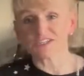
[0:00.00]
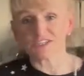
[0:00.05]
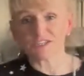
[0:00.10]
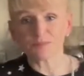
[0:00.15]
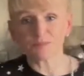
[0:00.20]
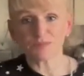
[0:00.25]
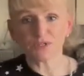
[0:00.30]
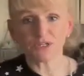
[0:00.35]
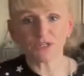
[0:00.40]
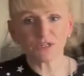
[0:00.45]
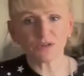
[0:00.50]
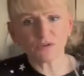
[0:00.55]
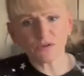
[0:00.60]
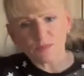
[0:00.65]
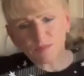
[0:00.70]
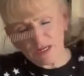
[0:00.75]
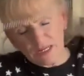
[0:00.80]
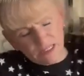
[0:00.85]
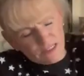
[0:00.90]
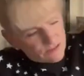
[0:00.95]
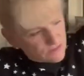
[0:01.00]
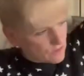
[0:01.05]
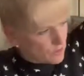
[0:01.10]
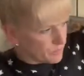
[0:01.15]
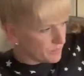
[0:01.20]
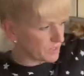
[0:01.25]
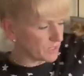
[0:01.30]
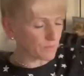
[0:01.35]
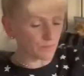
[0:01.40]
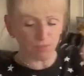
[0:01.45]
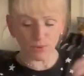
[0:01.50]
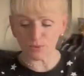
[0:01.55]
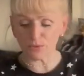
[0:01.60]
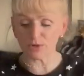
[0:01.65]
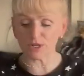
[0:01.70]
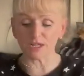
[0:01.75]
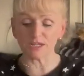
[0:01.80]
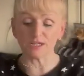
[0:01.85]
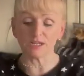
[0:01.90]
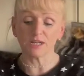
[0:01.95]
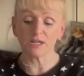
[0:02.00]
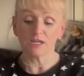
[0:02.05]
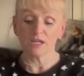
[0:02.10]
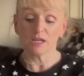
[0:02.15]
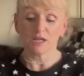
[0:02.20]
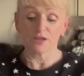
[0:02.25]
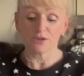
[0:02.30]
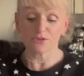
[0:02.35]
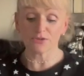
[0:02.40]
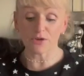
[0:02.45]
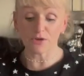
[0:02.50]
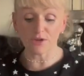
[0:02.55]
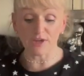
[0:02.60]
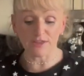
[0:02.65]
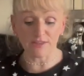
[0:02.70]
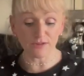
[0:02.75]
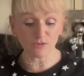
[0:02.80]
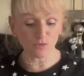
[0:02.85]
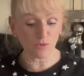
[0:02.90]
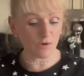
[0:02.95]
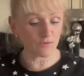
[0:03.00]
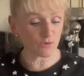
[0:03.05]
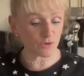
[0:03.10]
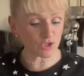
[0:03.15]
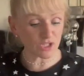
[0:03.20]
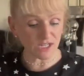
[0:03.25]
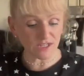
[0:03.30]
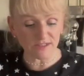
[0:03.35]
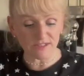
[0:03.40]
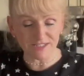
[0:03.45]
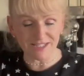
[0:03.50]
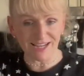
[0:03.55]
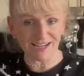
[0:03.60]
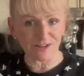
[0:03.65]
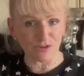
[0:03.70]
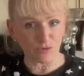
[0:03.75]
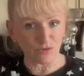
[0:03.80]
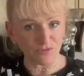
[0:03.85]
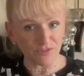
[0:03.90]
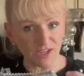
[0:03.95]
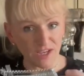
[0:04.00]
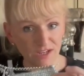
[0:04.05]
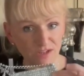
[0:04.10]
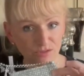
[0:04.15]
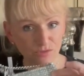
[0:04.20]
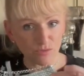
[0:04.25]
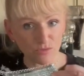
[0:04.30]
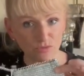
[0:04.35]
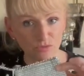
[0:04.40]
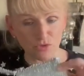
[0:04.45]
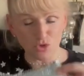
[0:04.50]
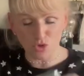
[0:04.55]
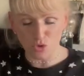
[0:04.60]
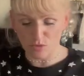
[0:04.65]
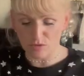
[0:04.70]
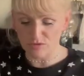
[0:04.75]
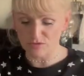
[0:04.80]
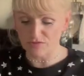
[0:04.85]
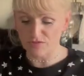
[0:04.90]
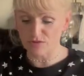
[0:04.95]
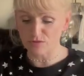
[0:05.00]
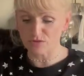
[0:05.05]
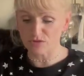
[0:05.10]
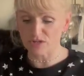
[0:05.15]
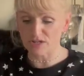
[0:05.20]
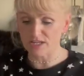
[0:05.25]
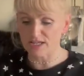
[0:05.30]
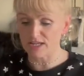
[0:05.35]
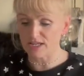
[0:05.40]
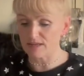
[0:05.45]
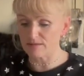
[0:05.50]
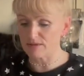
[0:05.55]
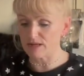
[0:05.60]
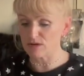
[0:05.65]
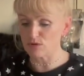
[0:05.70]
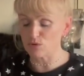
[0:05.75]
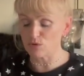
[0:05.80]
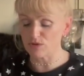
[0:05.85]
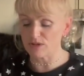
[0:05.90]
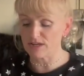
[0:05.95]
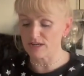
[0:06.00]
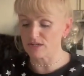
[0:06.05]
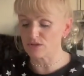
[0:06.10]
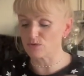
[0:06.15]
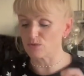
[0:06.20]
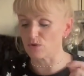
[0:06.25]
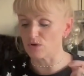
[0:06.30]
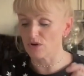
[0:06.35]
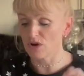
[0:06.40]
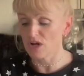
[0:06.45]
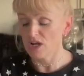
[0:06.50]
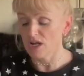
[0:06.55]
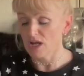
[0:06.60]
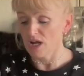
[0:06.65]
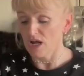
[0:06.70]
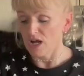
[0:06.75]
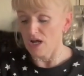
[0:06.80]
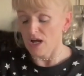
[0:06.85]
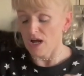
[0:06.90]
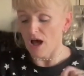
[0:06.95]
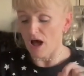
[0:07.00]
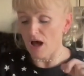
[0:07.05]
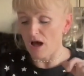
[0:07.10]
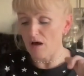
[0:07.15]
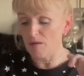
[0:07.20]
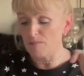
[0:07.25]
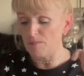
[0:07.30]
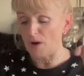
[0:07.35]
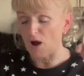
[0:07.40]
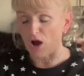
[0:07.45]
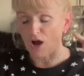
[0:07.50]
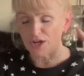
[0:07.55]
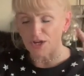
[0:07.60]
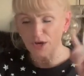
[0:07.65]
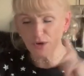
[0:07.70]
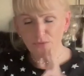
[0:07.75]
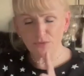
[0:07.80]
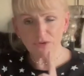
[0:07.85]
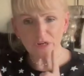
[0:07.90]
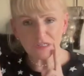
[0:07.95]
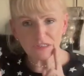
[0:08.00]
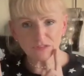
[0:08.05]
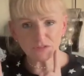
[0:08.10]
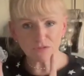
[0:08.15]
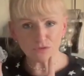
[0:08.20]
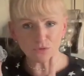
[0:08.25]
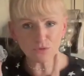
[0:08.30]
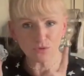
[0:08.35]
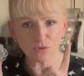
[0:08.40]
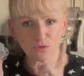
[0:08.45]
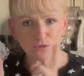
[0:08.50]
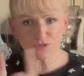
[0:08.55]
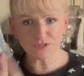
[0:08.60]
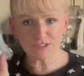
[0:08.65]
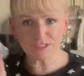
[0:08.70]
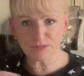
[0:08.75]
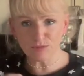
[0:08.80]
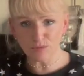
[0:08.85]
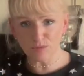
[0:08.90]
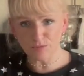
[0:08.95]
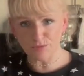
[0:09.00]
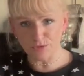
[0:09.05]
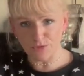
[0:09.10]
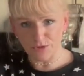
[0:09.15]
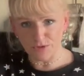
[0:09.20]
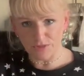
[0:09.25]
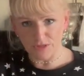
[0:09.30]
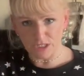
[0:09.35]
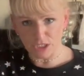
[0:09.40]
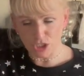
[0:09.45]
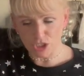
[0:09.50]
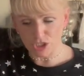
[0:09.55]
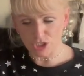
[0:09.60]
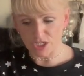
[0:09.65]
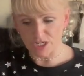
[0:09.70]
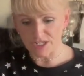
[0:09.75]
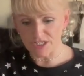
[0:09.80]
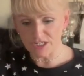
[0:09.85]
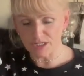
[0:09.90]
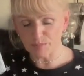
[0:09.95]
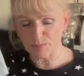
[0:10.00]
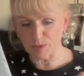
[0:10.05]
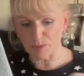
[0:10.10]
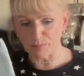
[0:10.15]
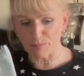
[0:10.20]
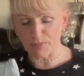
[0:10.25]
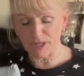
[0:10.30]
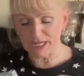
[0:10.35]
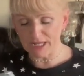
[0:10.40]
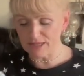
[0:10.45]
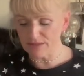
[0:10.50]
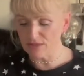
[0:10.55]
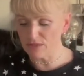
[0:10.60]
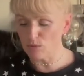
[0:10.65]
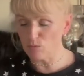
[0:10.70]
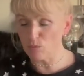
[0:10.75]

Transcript: it, but you know what I mean, it's not big and bulky. So yeah, that's why I'm not taking the tag off yet, because I wasn't sure if I was going to keep that or the next one. I only saw silver in this shape, but in the